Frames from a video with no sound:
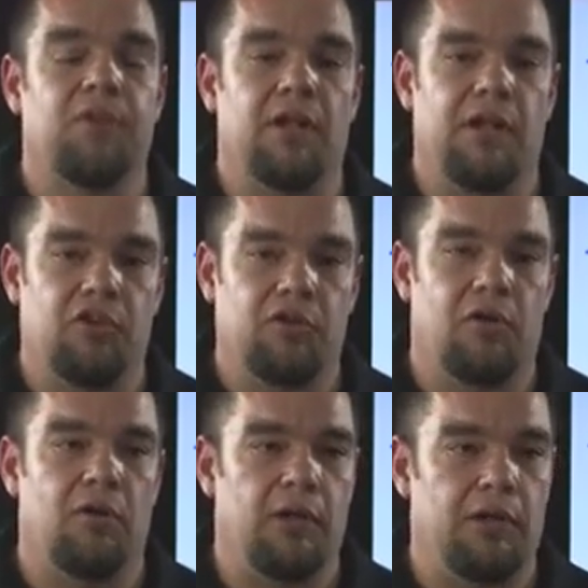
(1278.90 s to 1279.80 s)
An
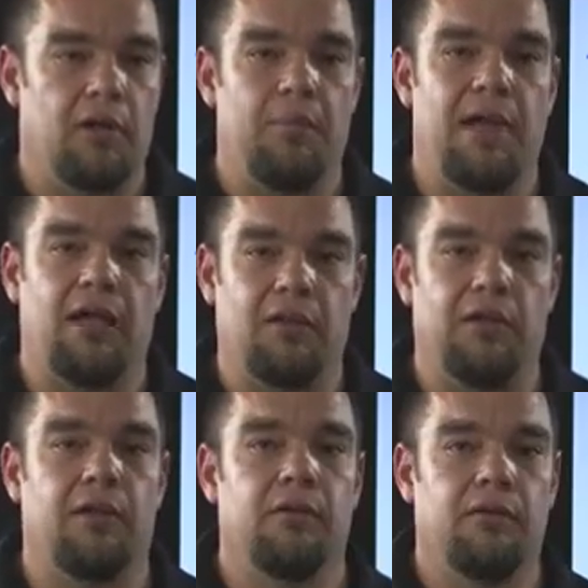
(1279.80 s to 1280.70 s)
external link or a
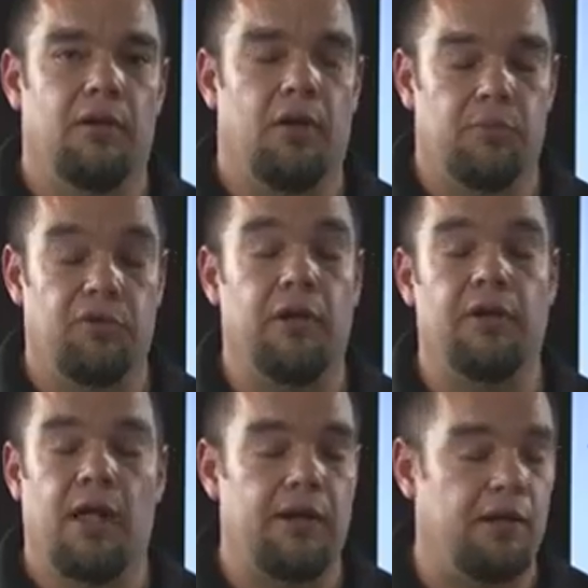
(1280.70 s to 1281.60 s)
backlink, or I'm sorry,
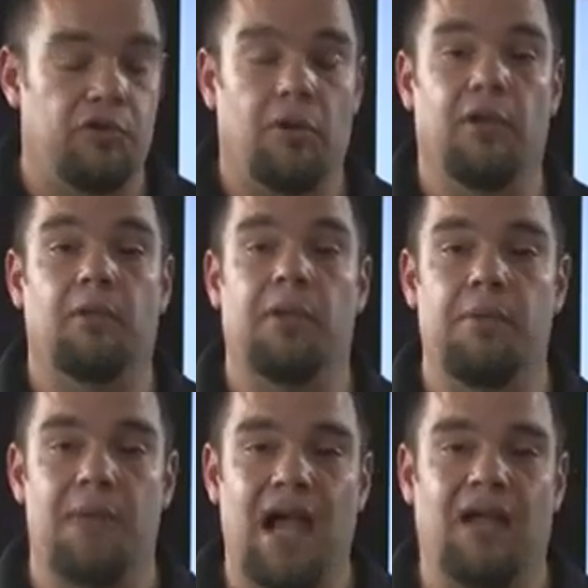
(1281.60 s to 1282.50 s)
not an external link, but
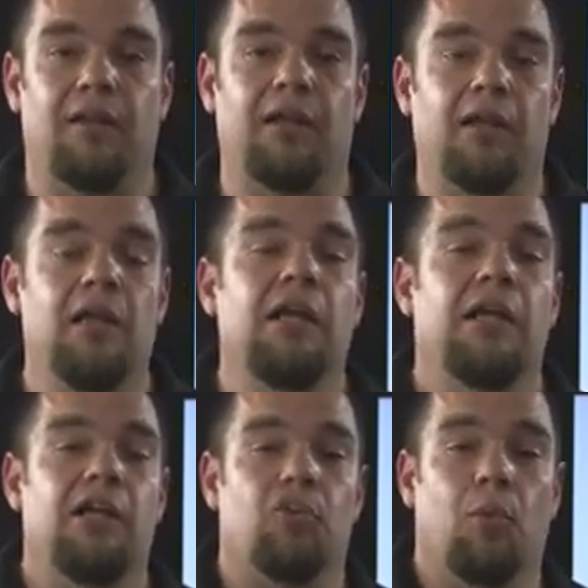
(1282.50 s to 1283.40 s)
a backlink
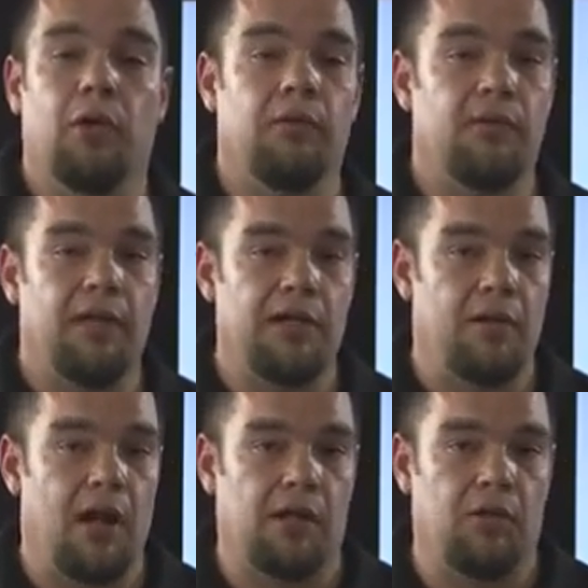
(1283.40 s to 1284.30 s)
is one that
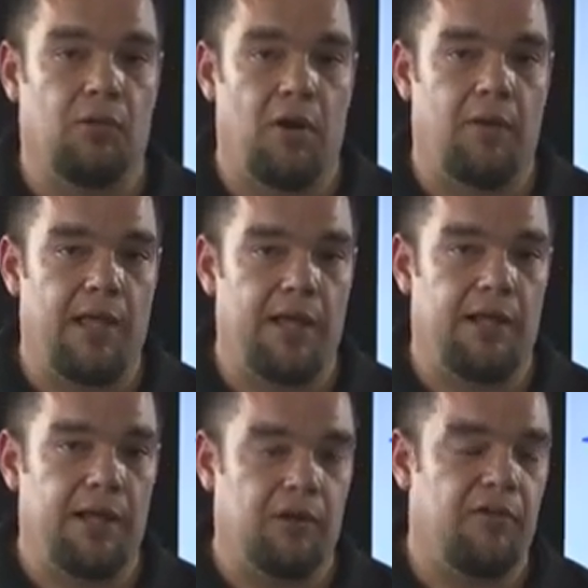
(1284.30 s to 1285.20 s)
you're not going to want all that
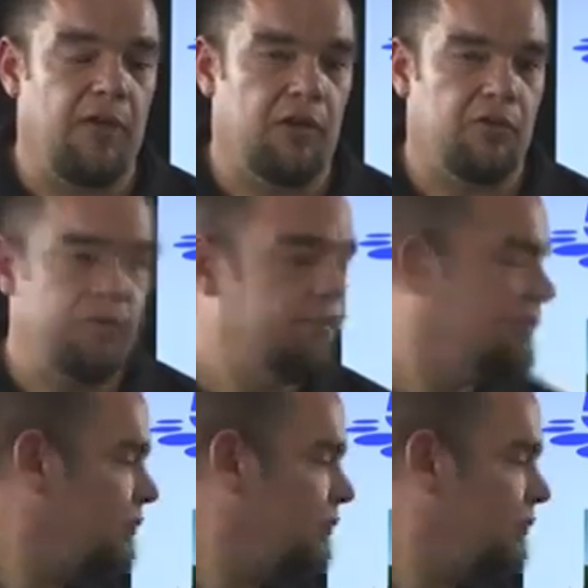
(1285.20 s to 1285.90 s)
anchor text.